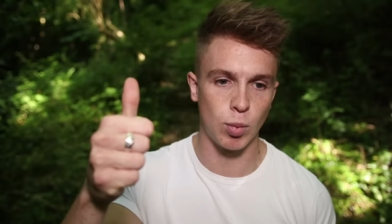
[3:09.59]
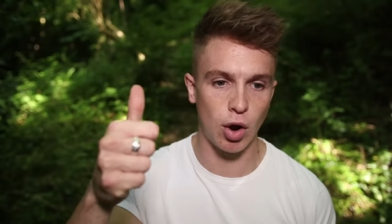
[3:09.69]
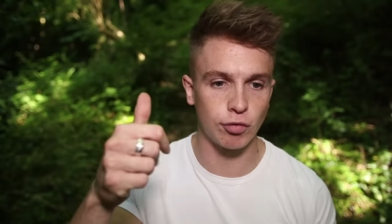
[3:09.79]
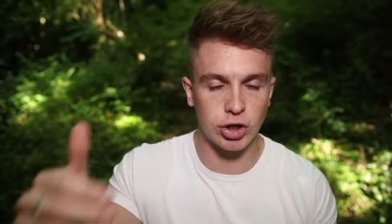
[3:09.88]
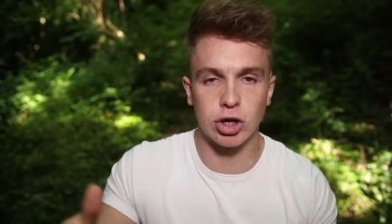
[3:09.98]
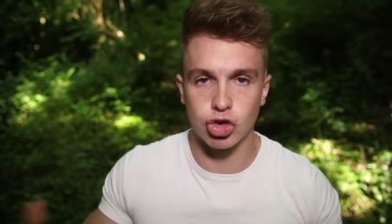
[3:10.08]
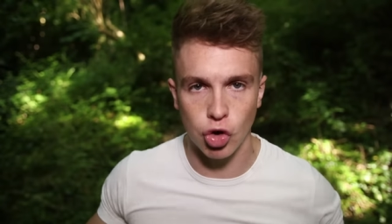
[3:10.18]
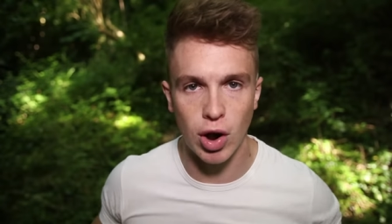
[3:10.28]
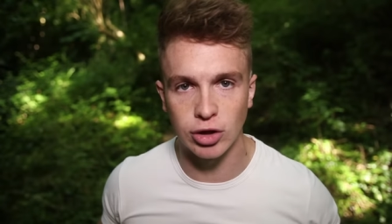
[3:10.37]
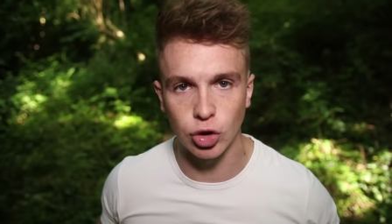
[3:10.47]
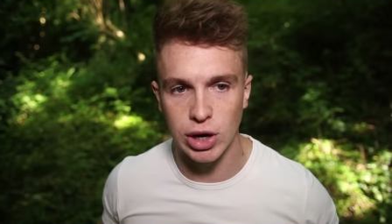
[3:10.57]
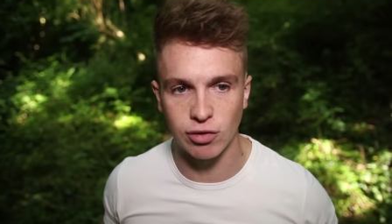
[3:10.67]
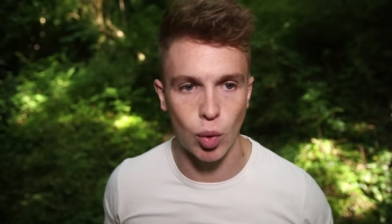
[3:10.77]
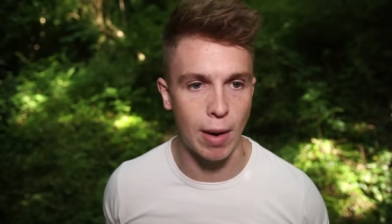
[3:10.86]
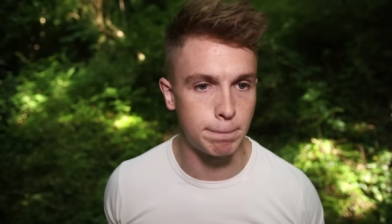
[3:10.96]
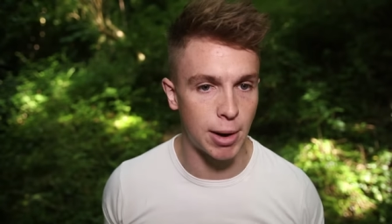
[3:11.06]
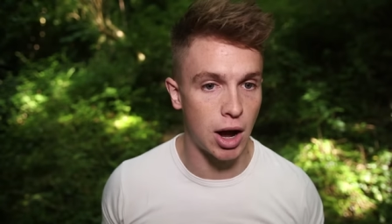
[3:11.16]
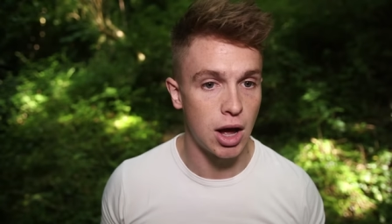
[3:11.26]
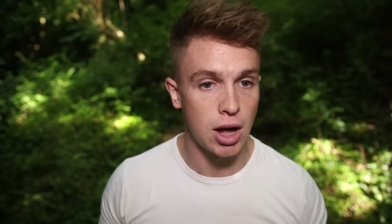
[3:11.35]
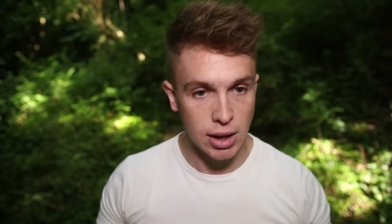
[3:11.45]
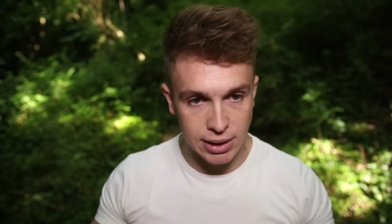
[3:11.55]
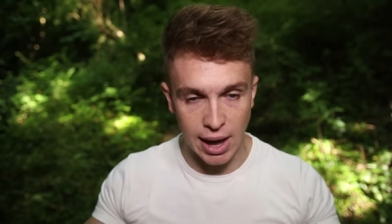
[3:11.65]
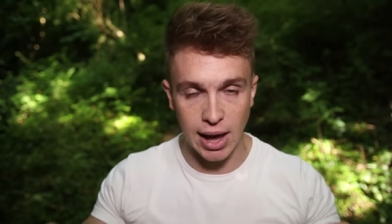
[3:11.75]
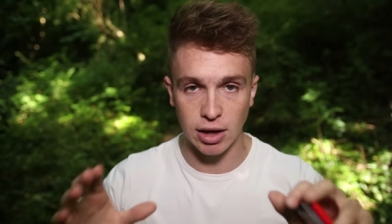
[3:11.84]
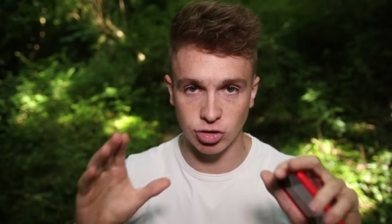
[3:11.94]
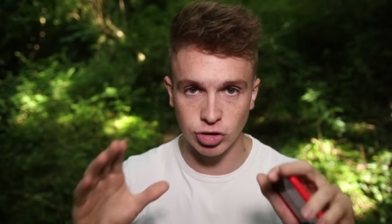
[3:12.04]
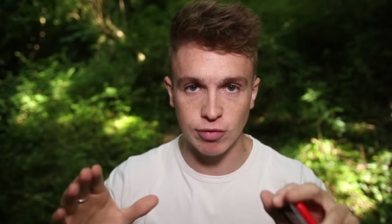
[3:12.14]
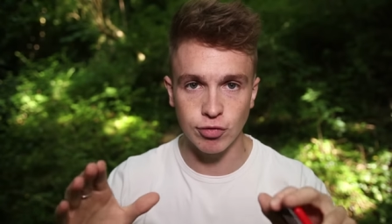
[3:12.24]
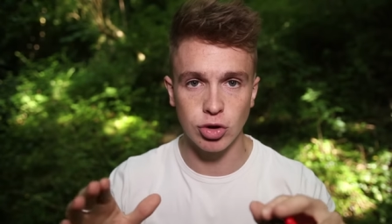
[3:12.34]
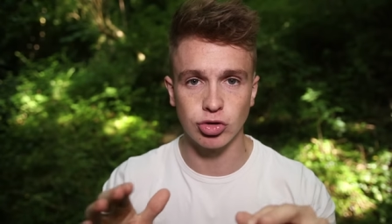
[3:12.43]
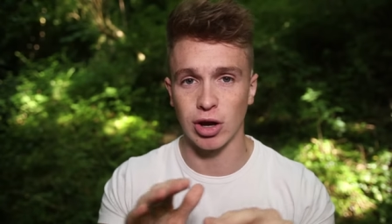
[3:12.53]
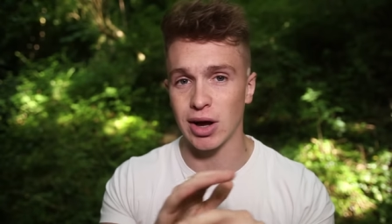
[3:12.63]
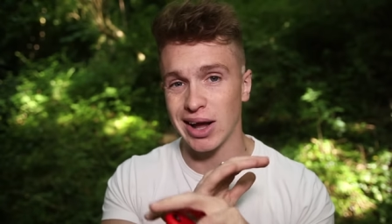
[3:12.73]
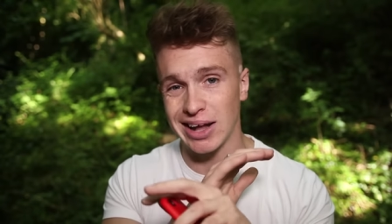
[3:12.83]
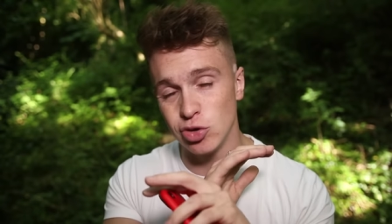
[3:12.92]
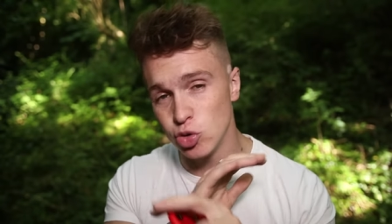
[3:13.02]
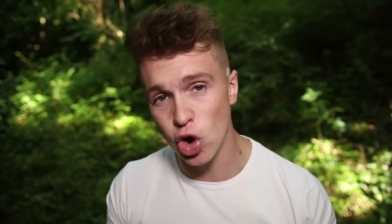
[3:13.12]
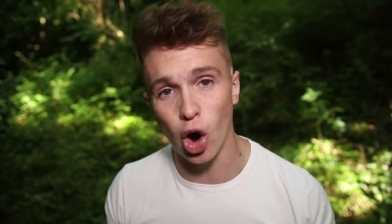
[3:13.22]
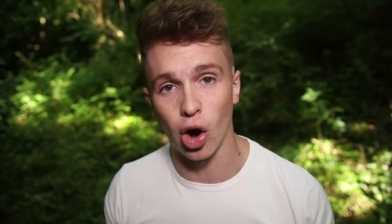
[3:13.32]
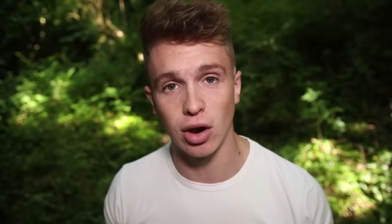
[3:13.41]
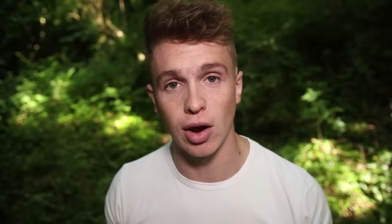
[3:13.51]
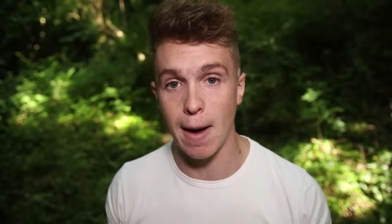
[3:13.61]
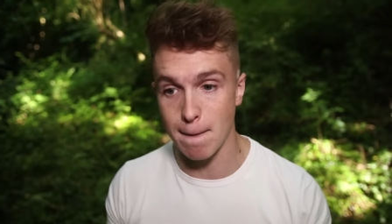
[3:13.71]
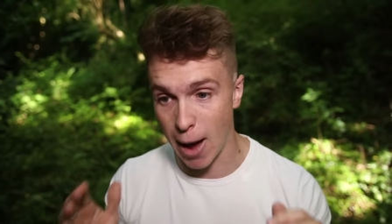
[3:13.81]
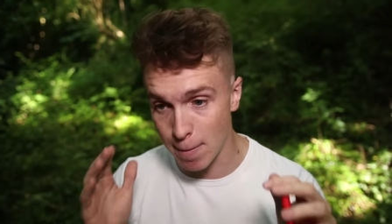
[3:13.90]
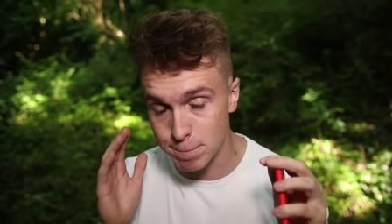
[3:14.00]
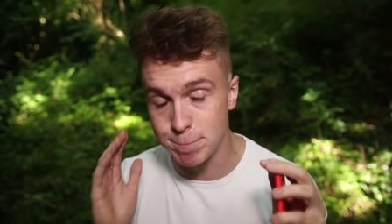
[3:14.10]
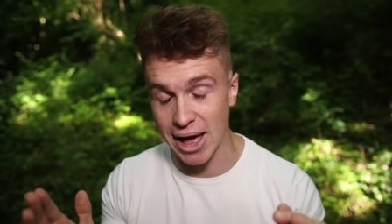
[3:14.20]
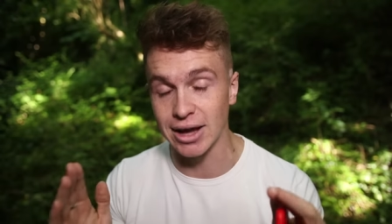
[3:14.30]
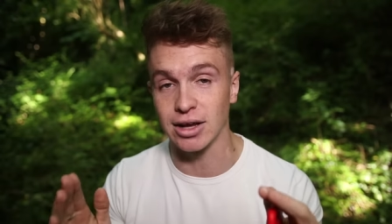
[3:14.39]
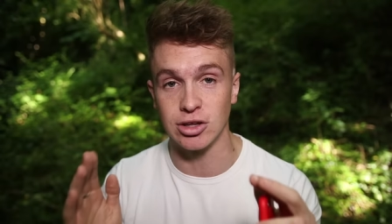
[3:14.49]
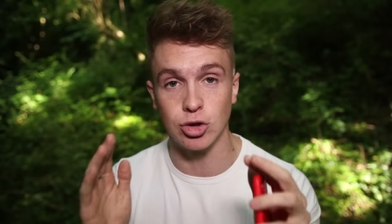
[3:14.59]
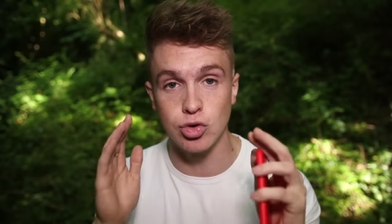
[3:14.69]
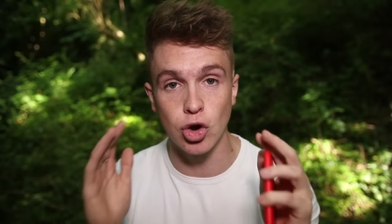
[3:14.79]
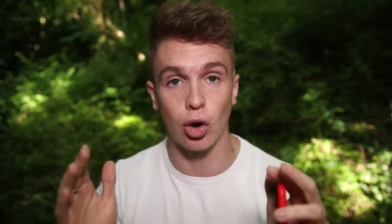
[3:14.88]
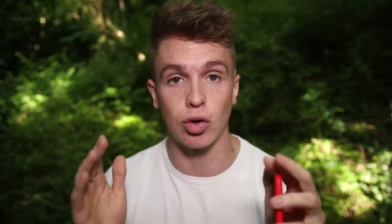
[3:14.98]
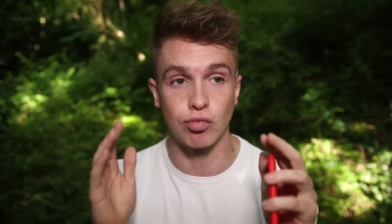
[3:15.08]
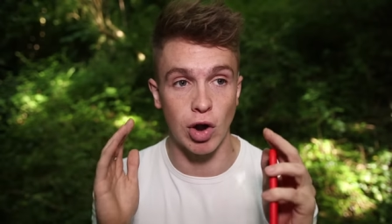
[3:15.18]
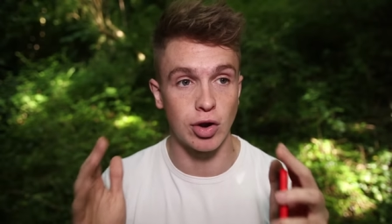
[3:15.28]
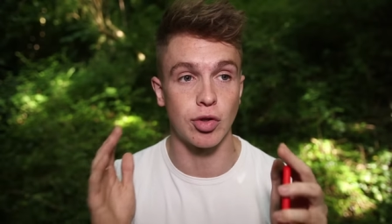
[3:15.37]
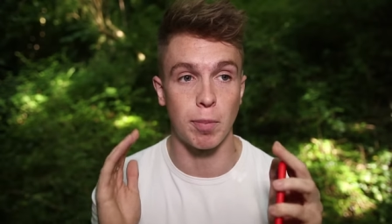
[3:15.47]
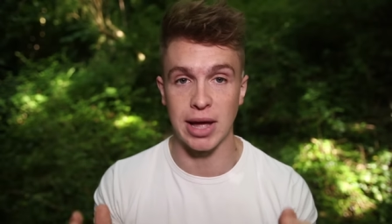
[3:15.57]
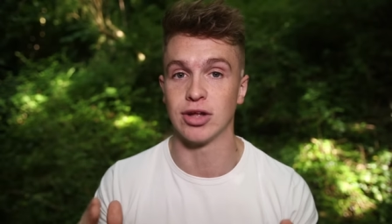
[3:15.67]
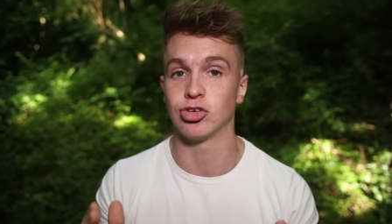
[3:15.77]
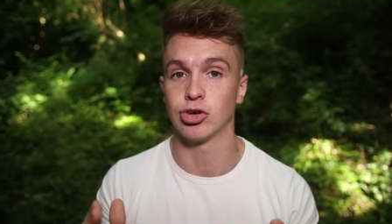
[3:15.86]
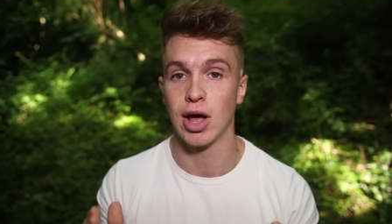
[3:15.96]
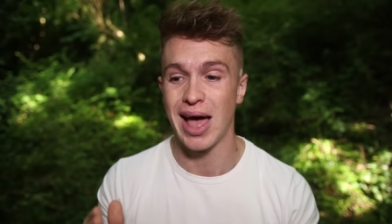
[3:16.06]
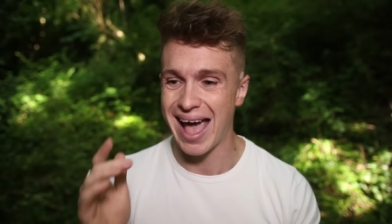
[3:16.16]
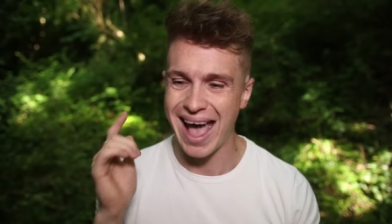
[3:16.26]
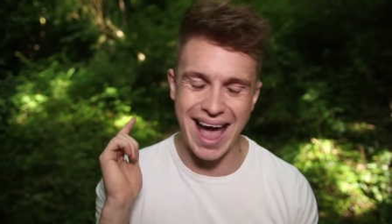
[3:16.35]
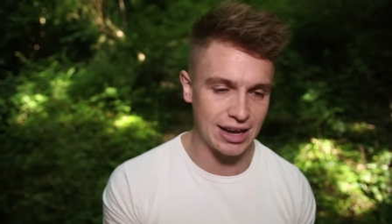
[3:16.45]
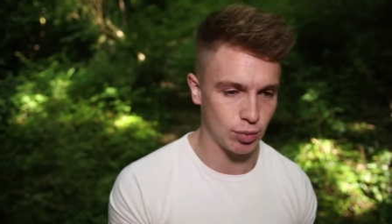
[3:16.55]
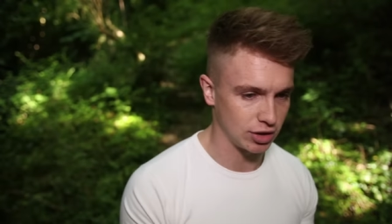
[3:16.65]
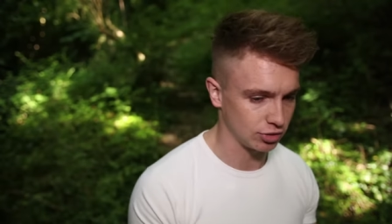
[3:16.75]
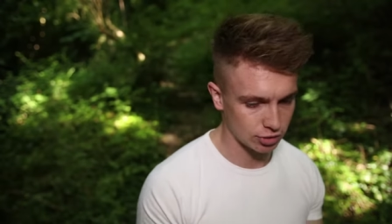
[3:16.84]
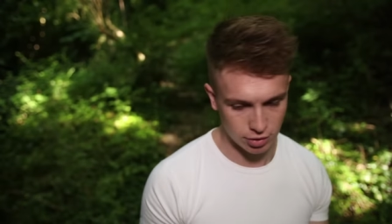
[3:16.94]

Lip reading: We're obviously going to try and do another one, but yeah, just in future, can you not, like I beg, can you not run on the pitch? Anyways.